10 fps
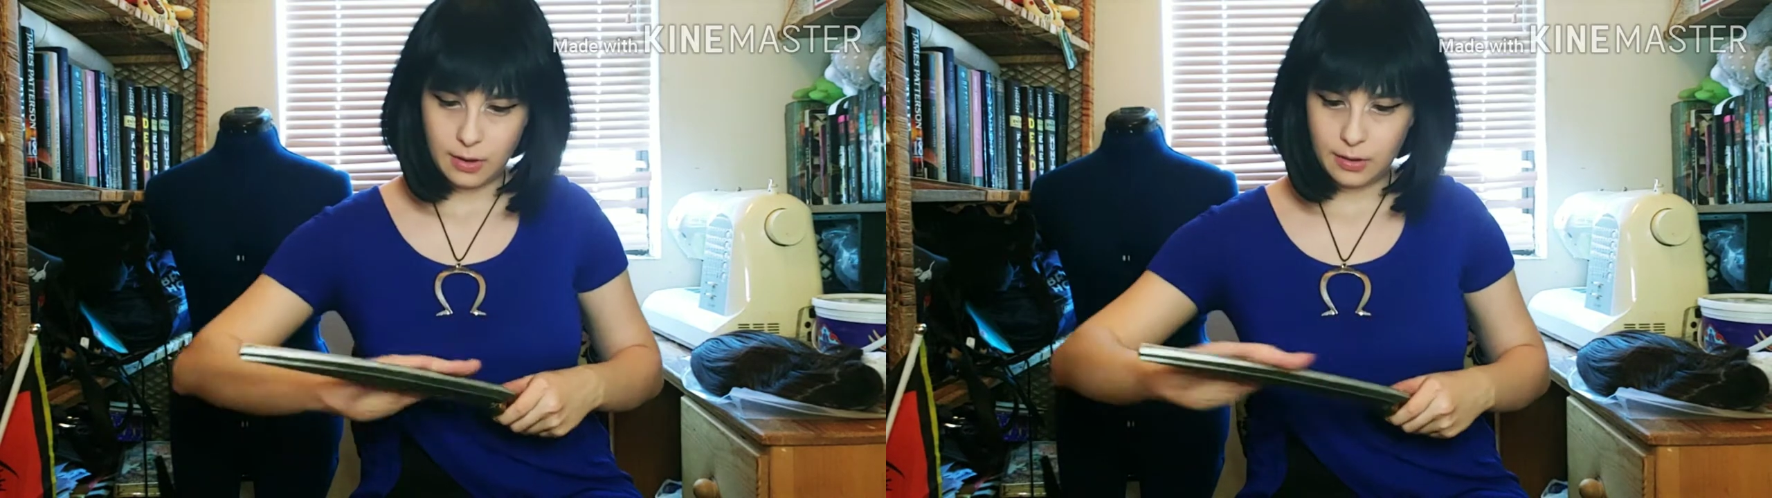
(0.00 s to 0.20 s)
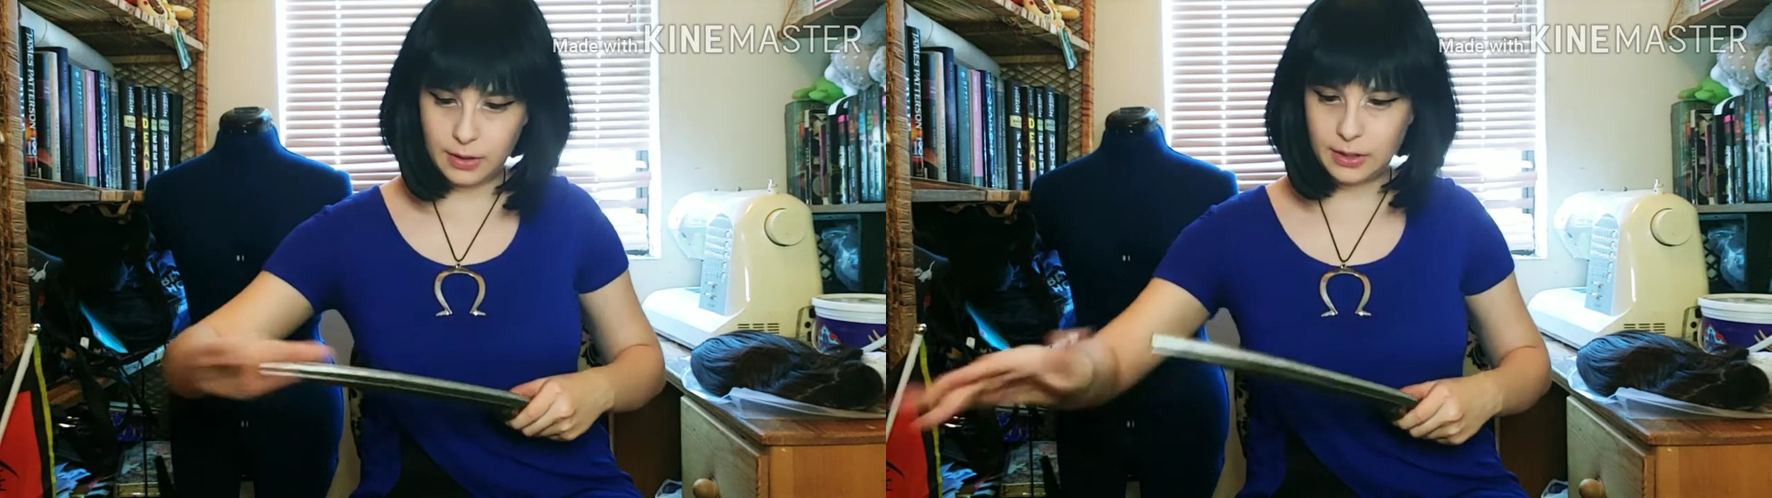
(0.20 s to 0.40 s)

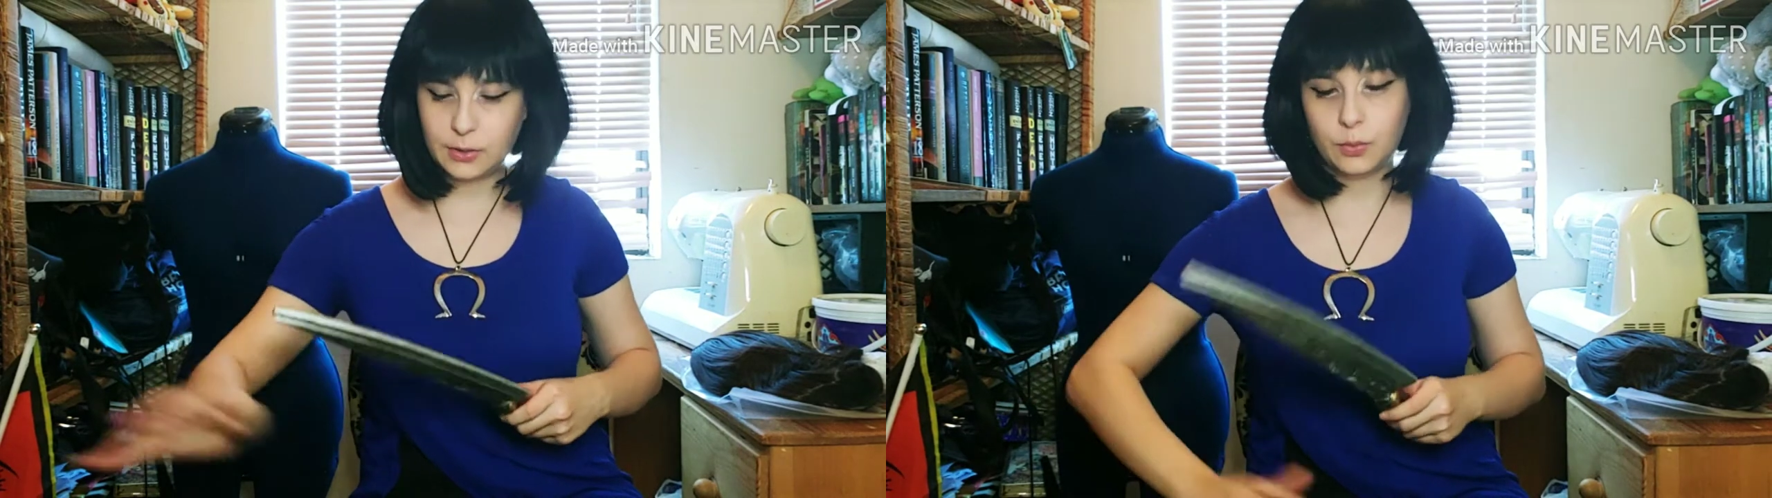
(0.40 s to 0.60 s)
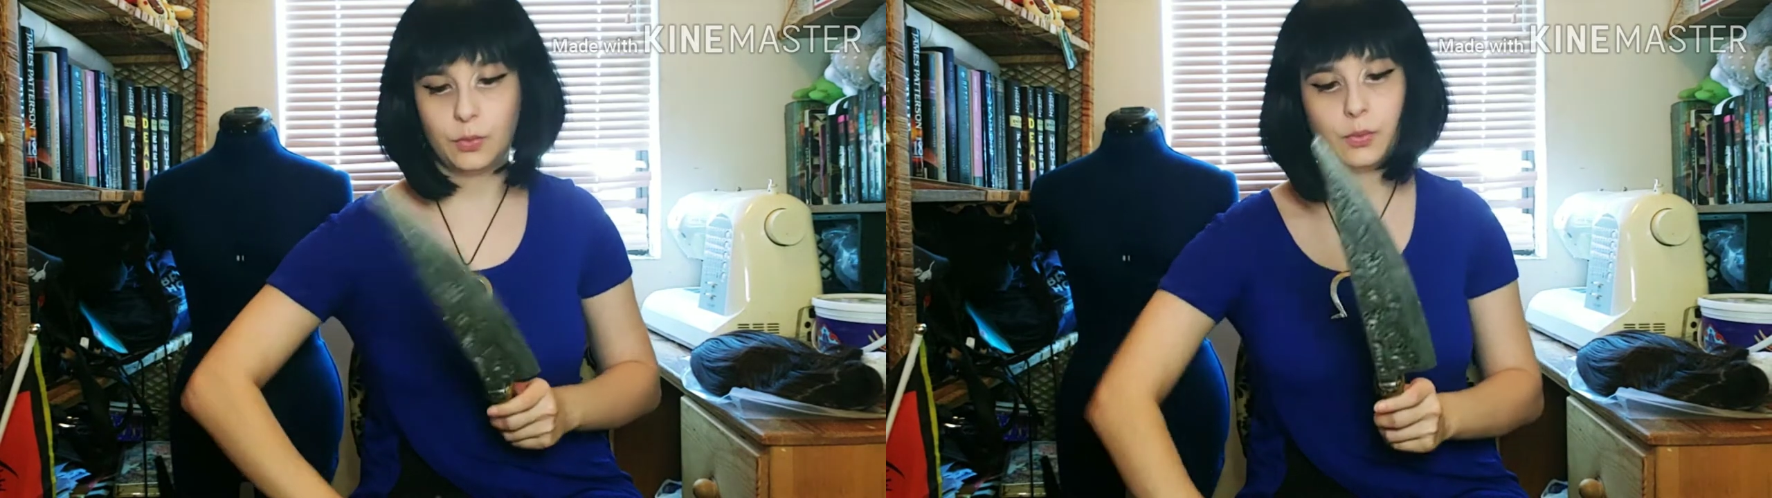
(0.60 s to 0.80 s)
This
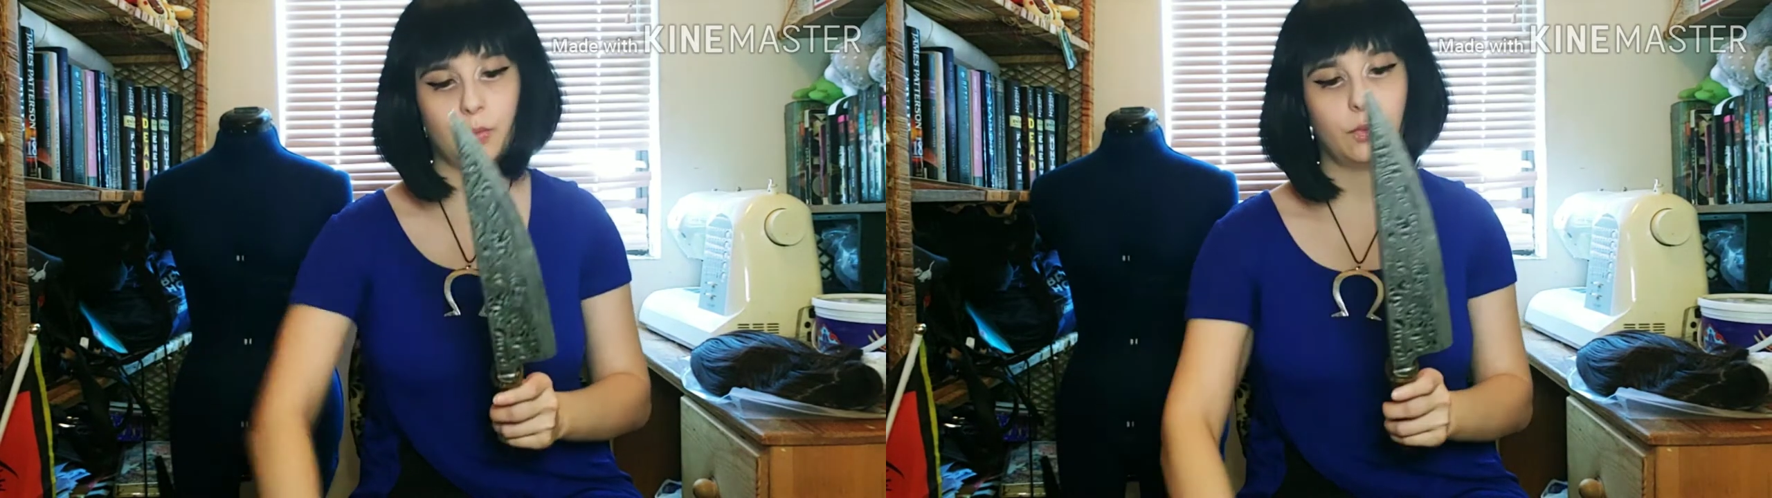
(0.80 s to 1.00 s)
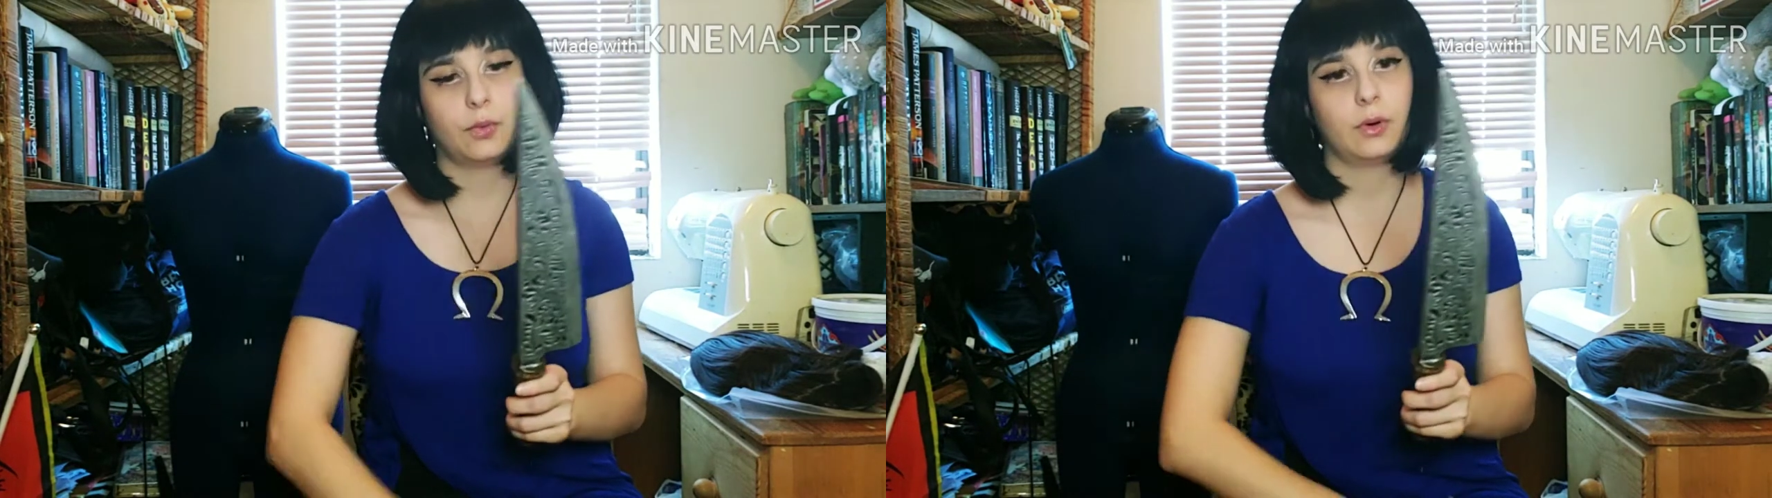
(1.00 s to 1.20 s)
is
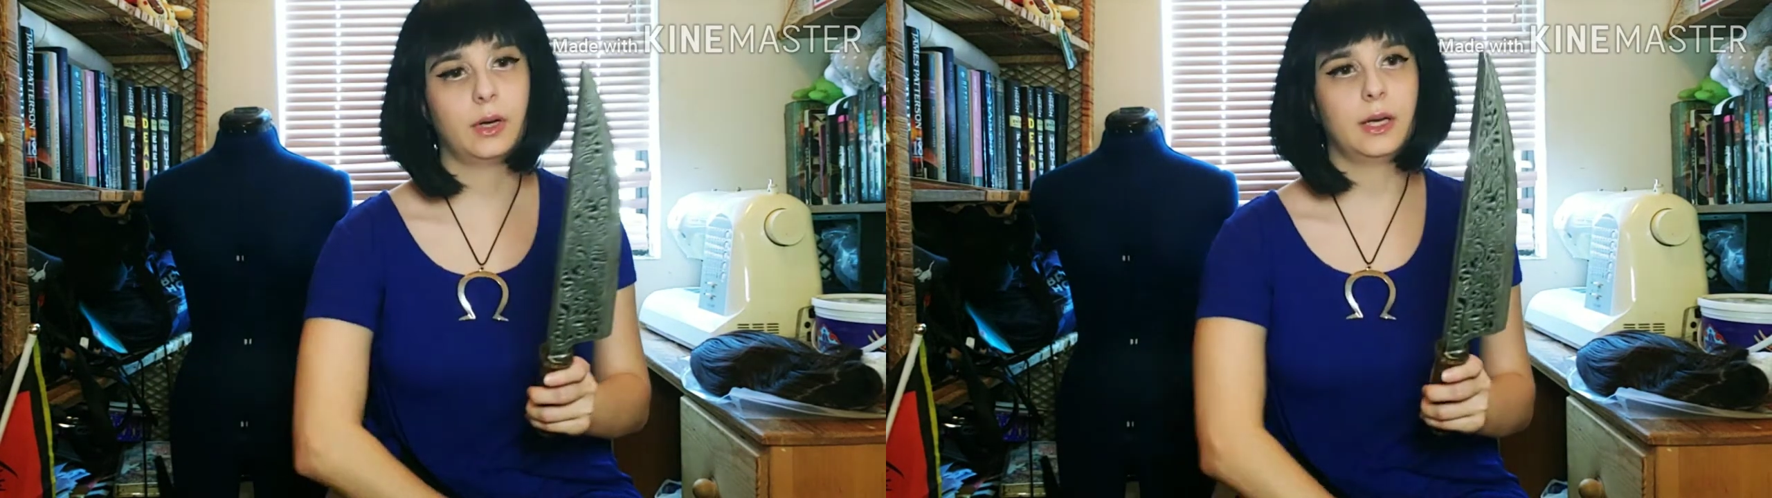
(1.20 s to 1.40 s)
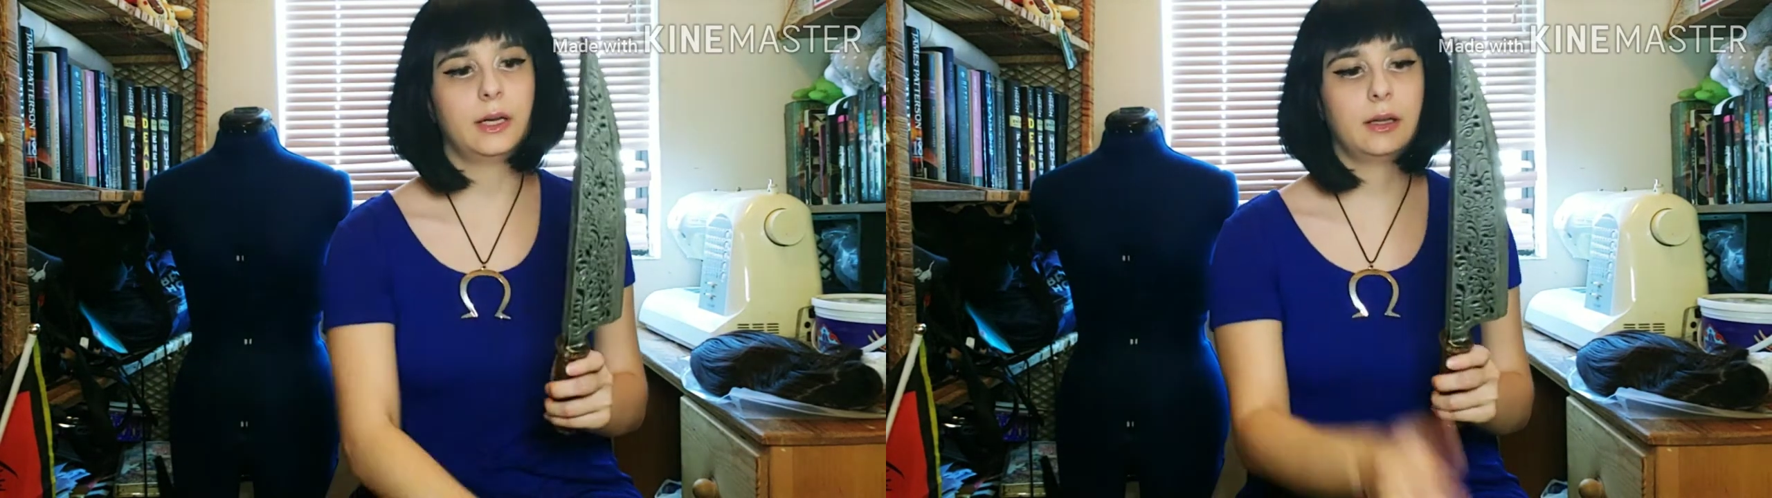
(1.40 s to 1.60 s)

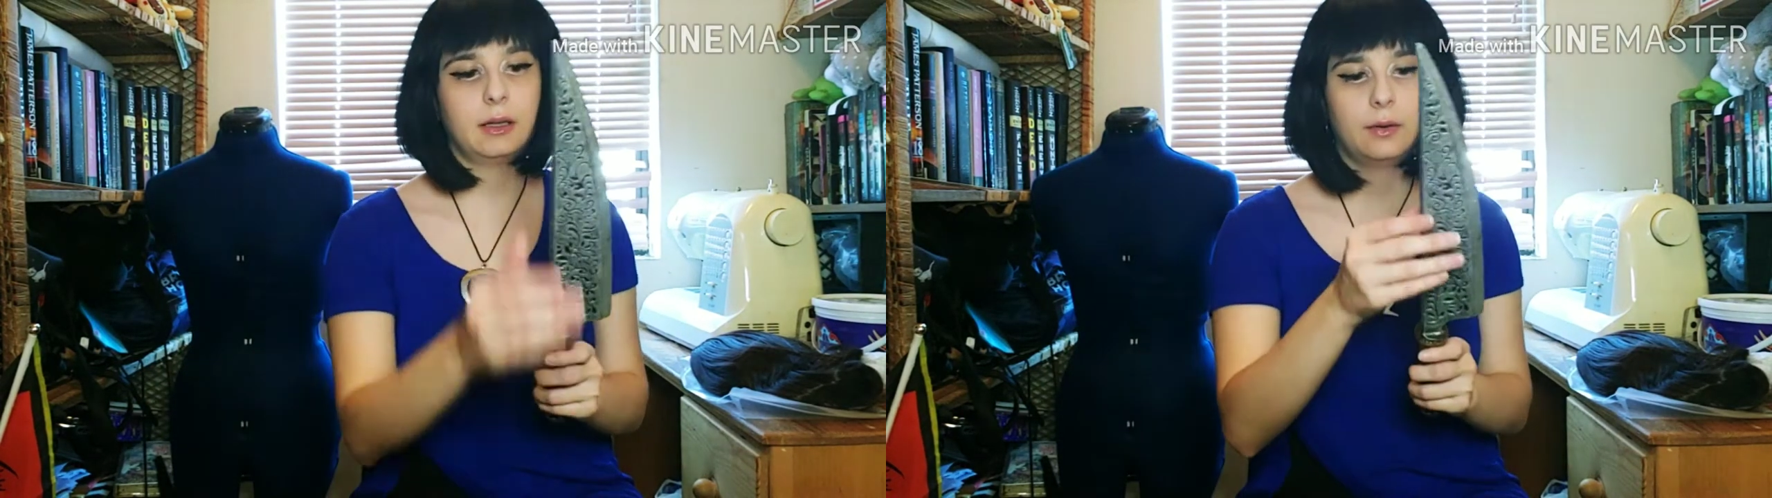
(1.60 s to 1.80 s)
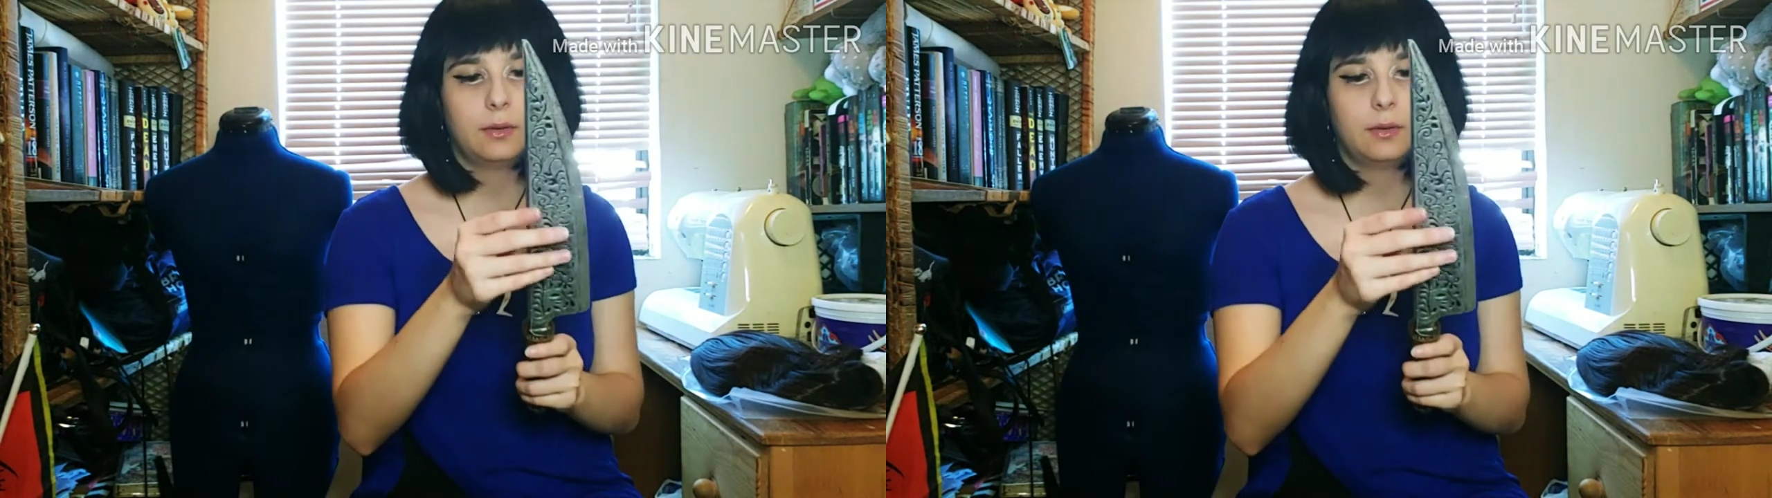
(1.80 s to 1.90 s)
really,